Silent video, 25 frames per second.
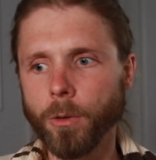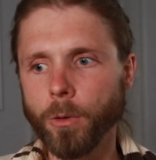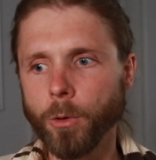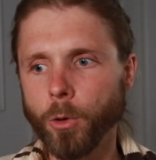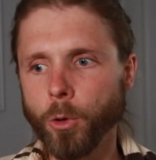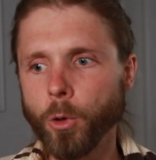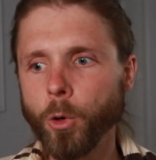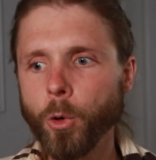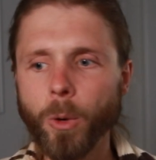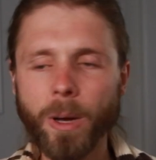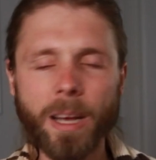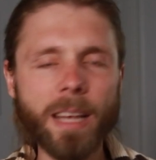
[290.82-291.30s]

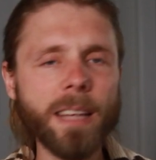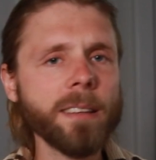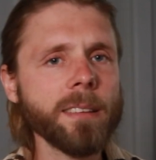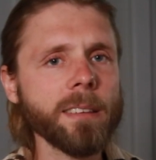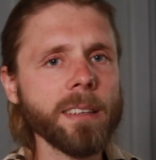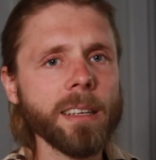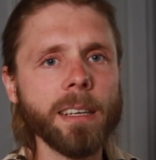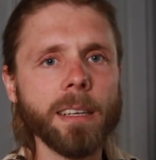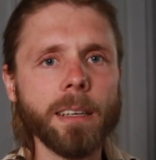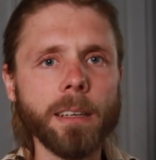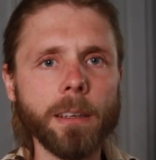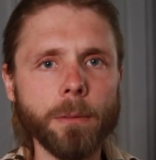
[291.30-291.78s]
who
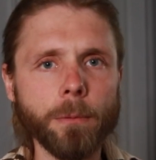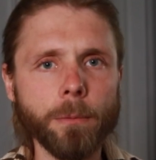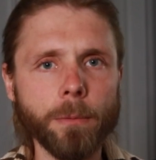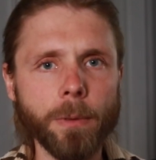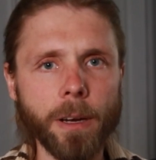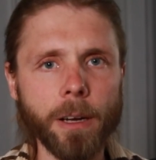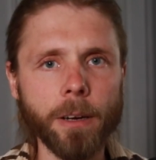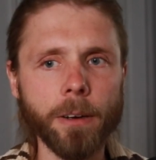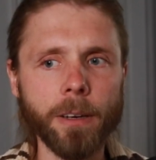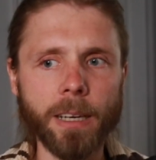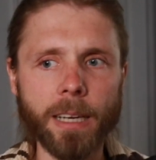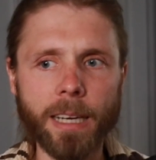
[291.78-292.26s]
isn't
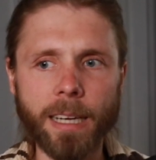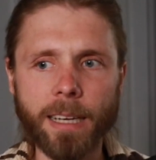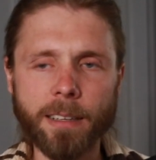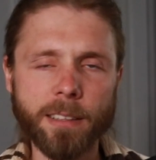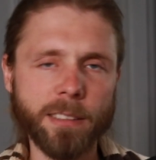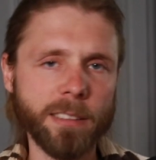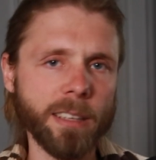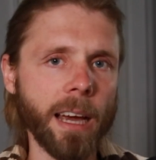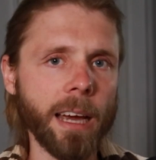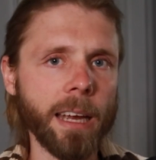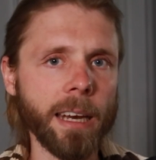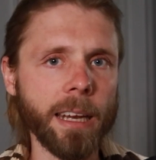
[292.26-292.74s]
very
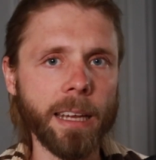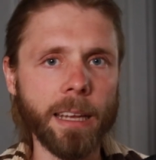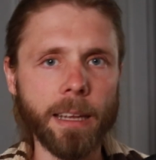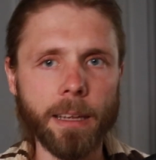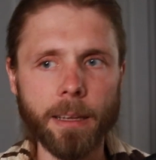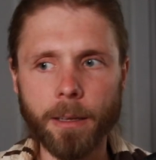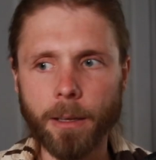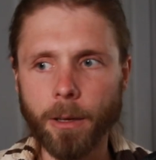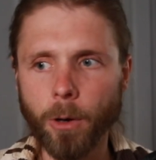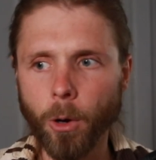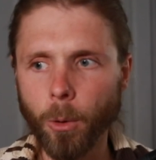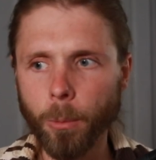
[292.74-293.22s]

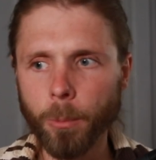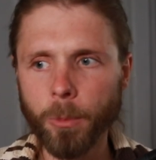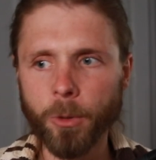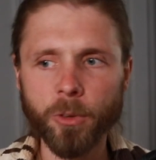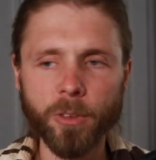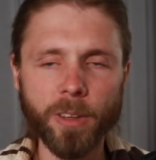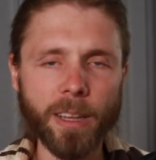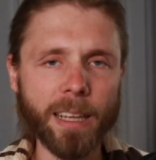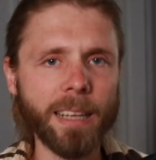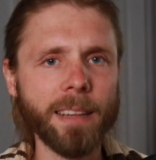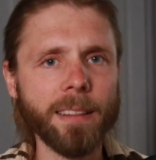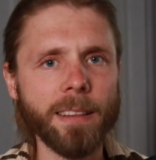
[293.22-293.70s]
exciting,
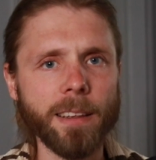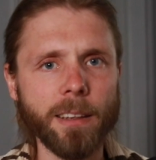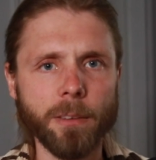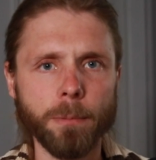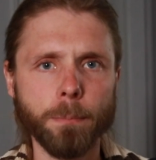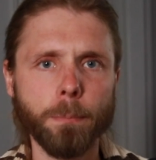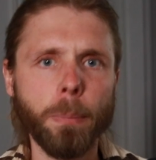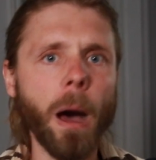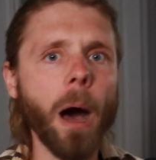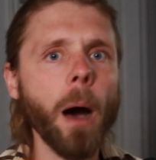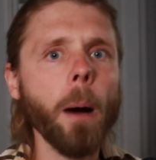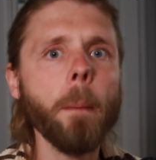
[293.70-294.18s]
almost like this
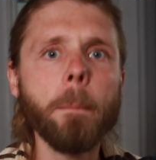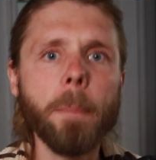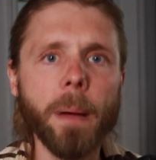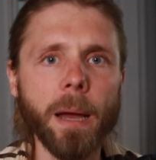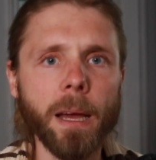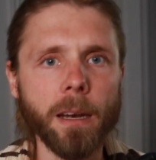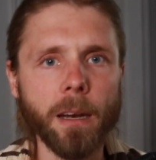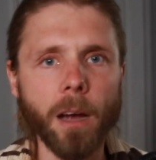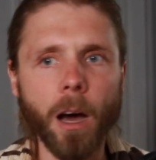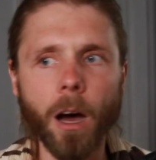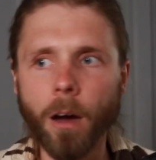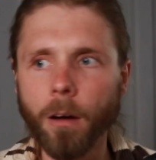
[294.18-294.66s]

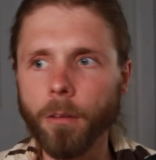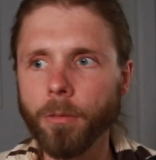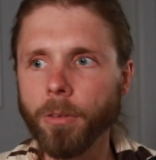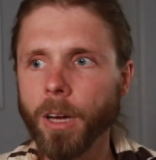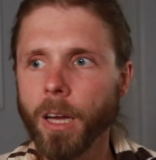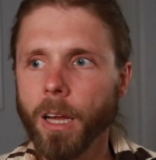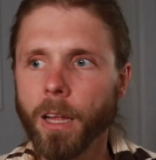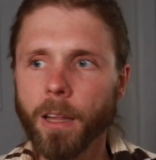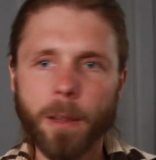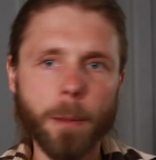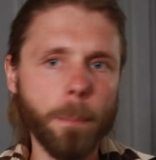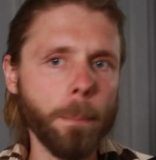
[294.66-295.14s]
puppet of
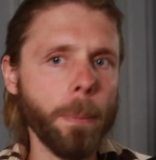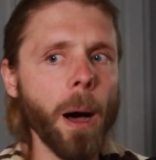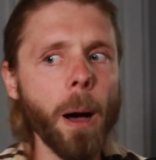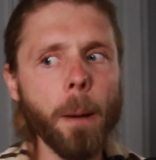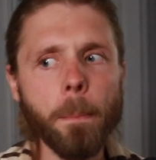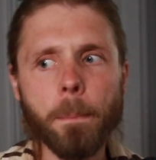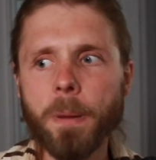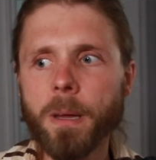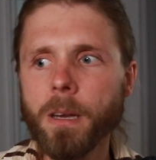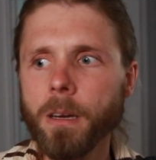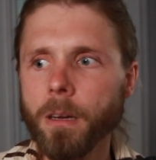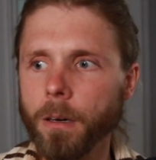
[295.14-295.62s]
the
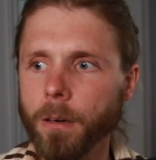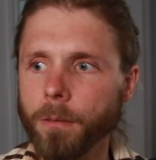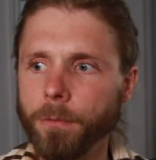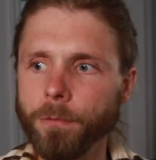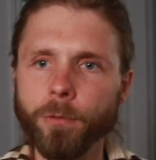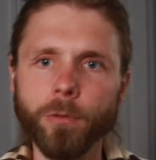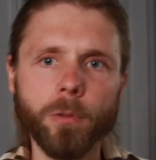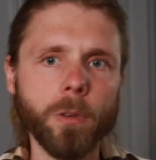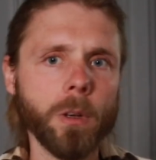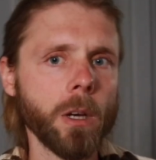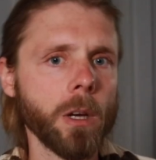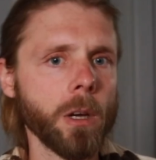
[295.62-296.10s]
puppet of
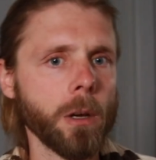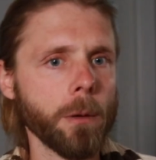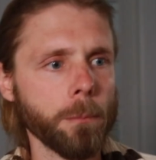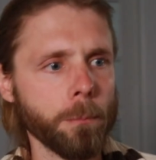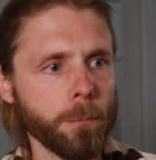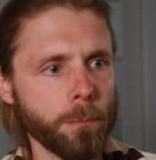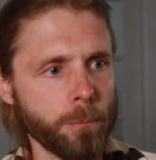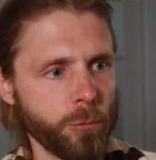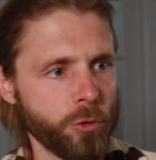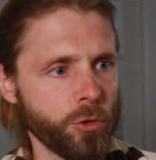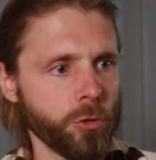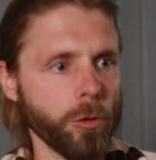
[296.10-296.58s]

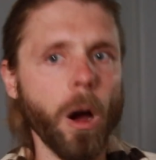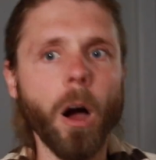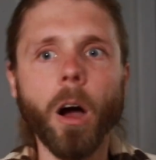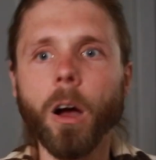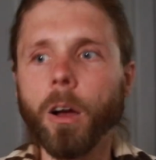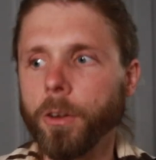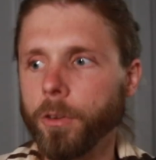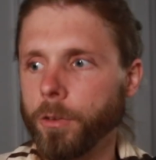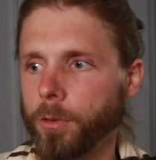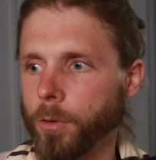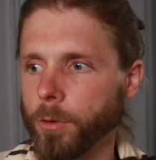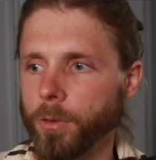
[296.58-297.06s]

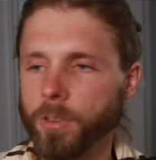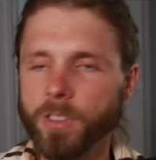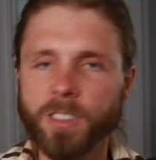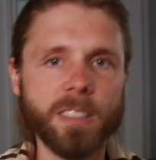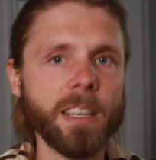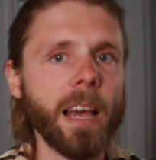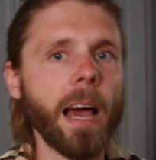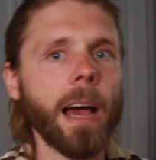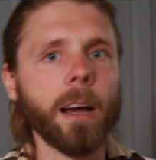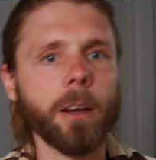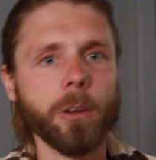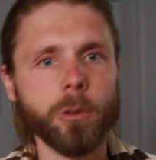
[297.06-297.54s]
drugs or
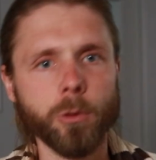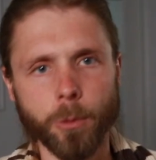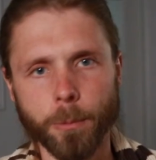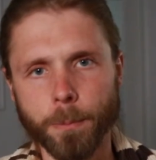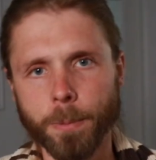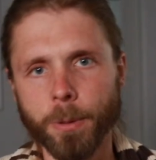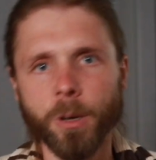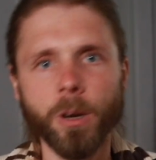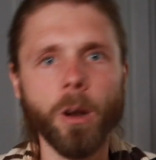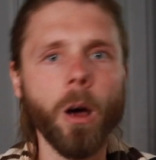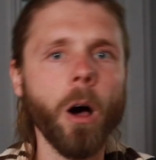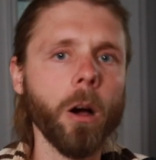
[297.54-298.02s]
sex or
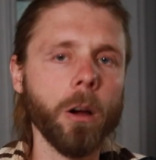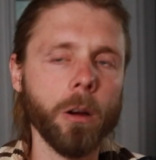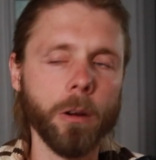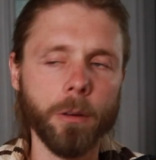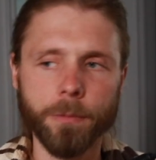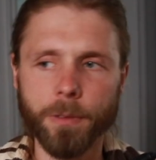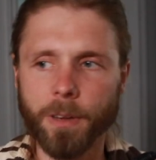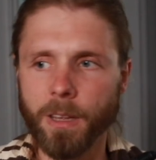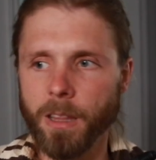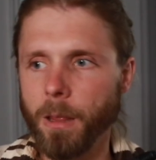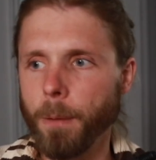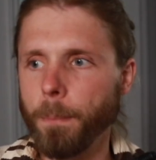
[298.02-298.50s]

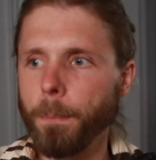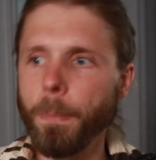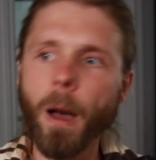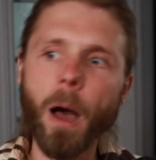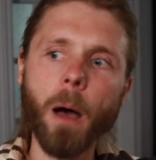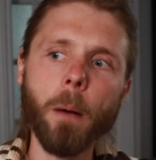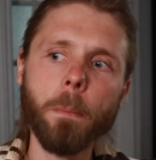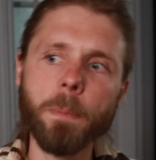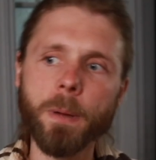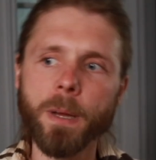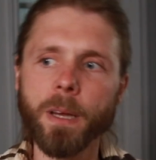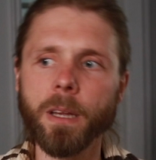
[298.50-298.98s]
pornography, the
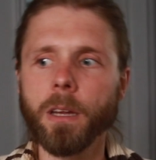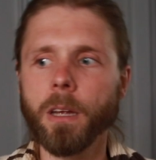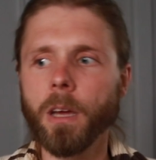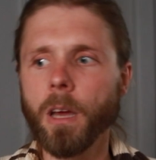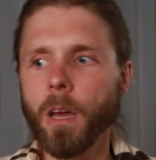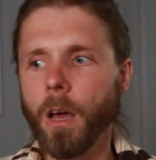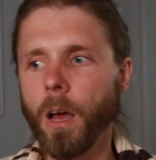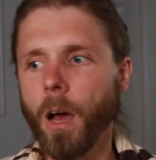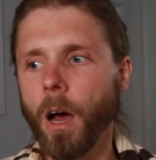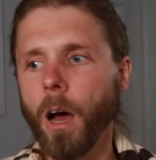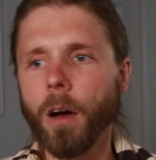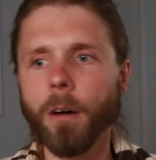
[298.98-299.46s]
puppet
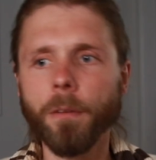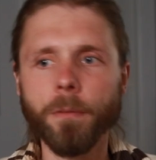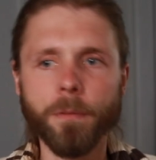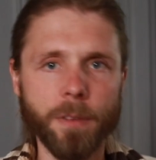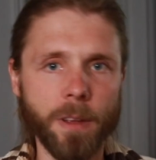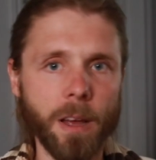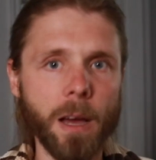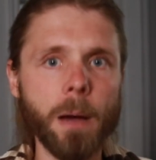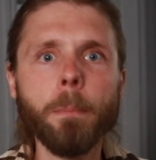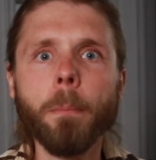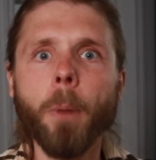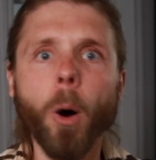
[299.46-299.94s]
of
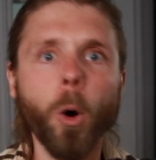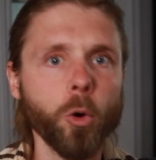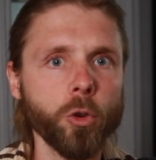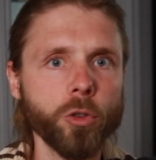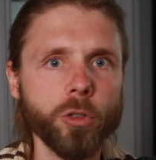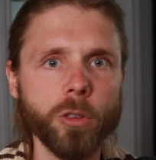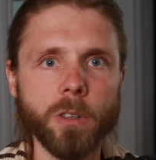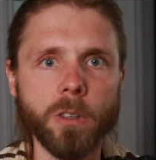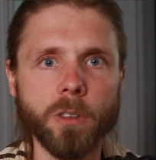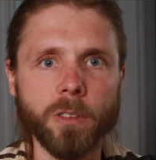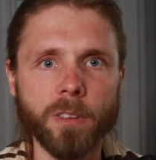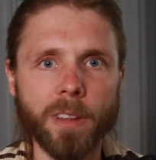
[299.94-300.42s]

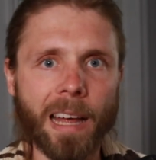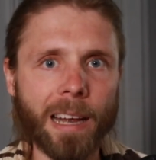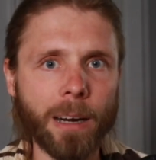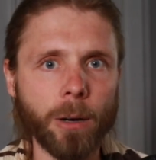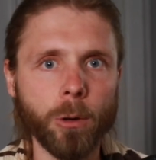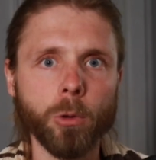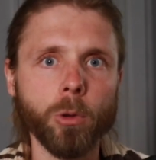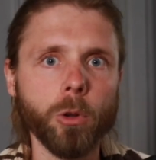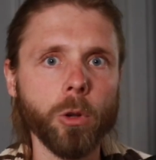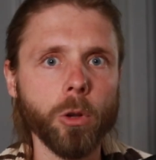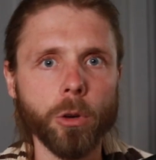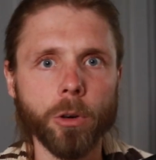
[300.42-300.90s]
emotions that are
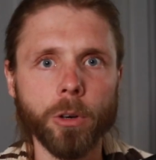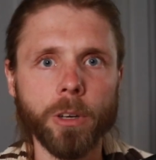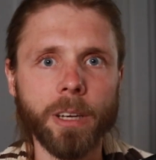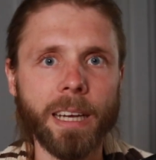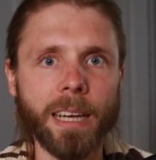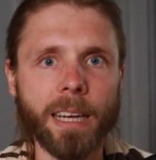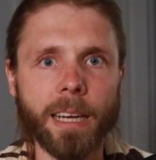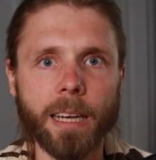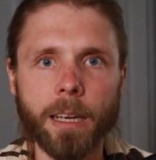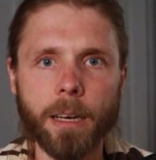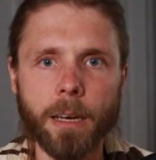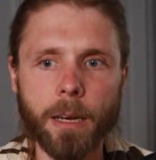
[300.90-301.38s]

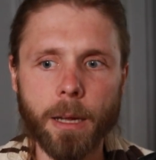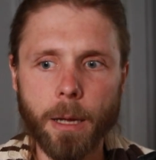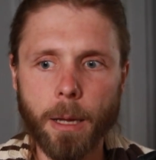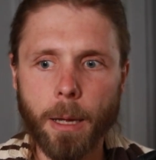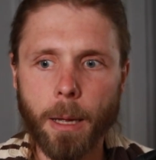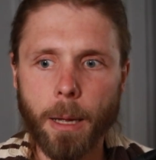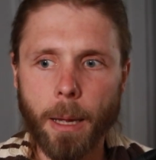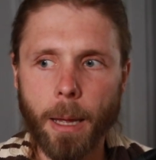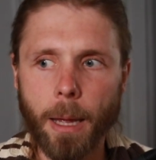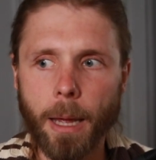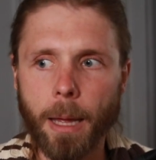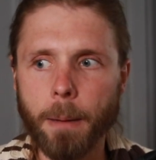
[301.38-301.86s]
lurking and
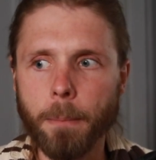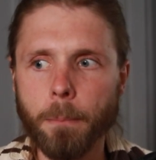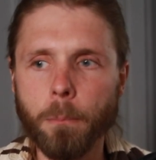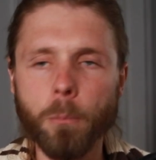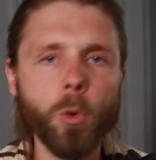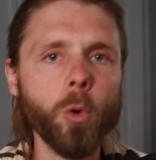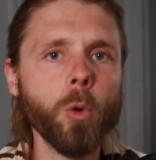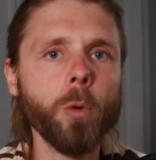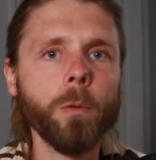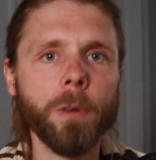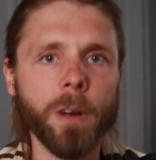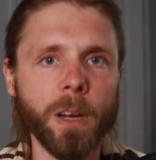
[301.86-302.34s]
and
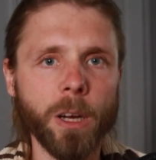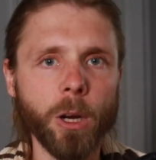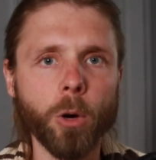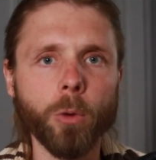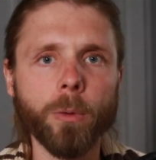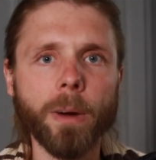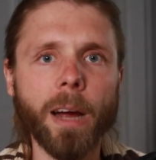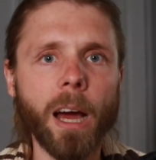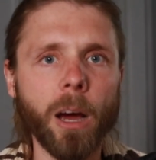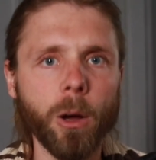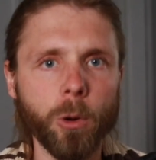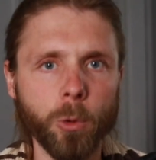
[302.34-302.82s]
moving
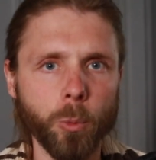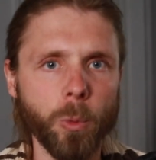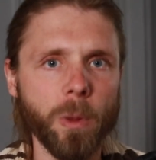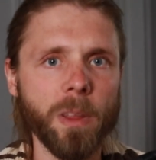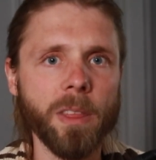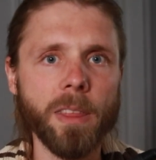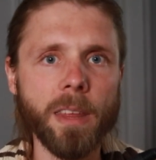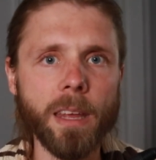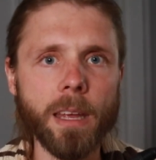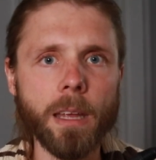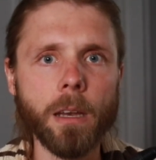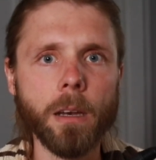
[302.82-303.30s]
around
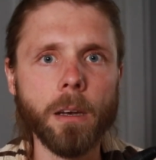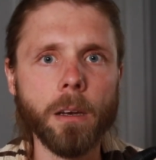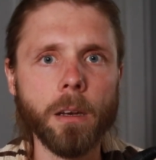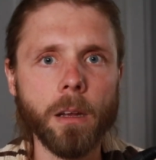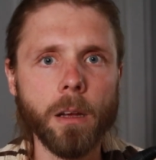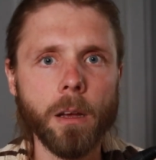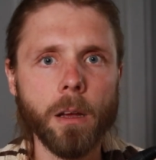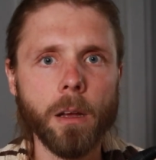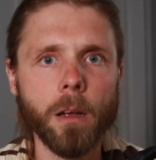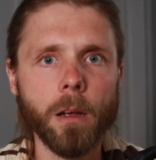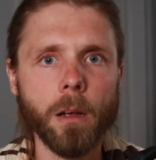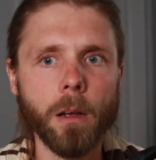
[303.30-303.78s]
within
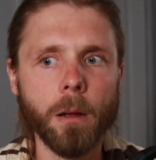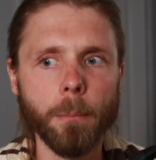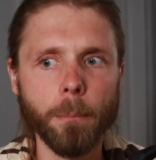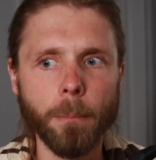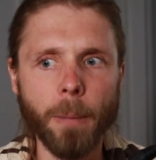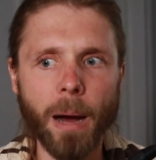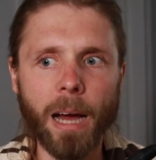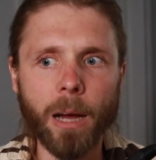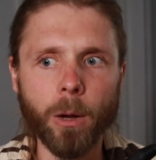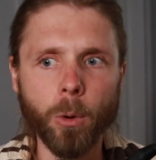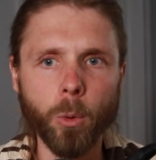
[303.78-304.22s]
my